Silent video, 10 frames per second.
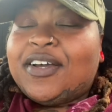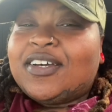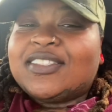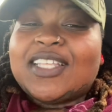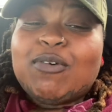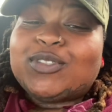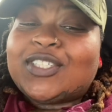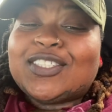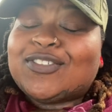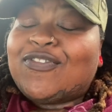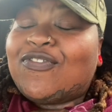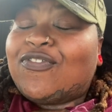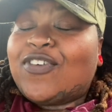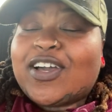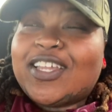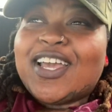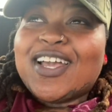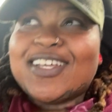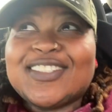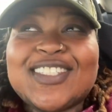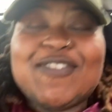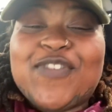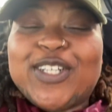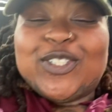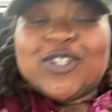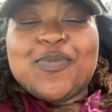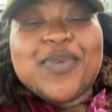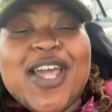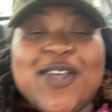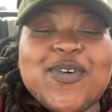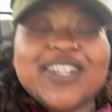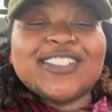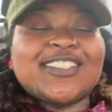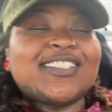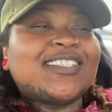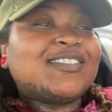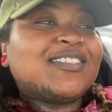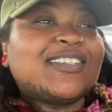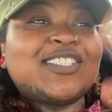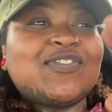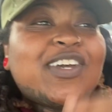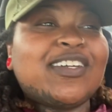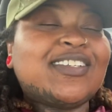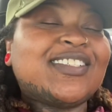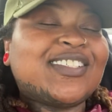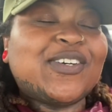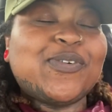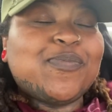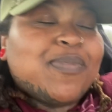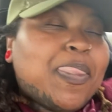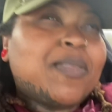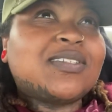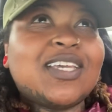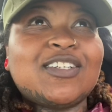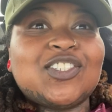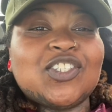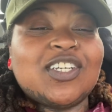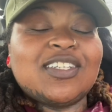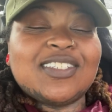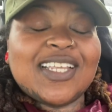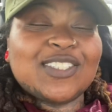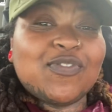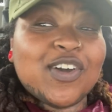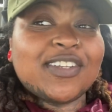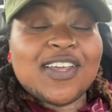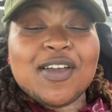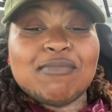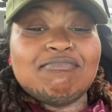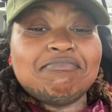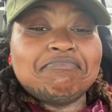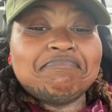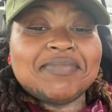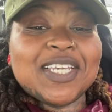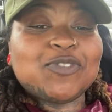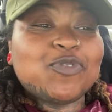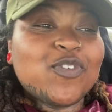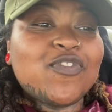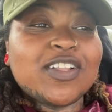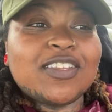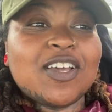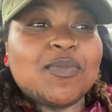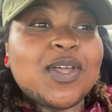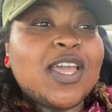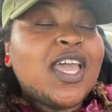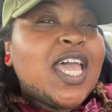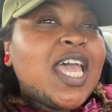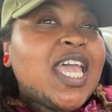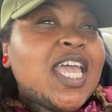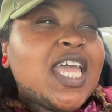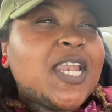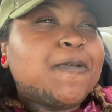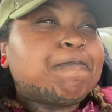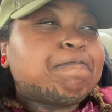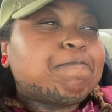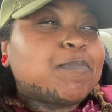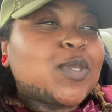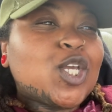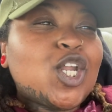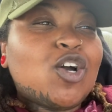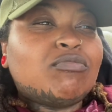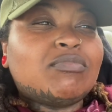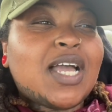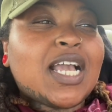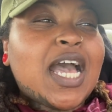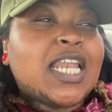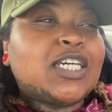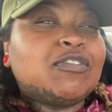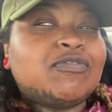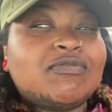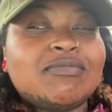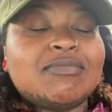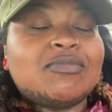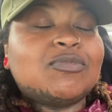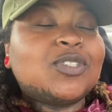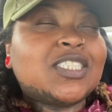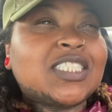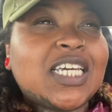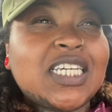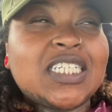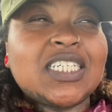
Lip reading: That was such a fucking ass adventure. But anyways, that's fine. So I'm just like, shit, that's fucked up. That's real fucked up. And, I kind of was just like,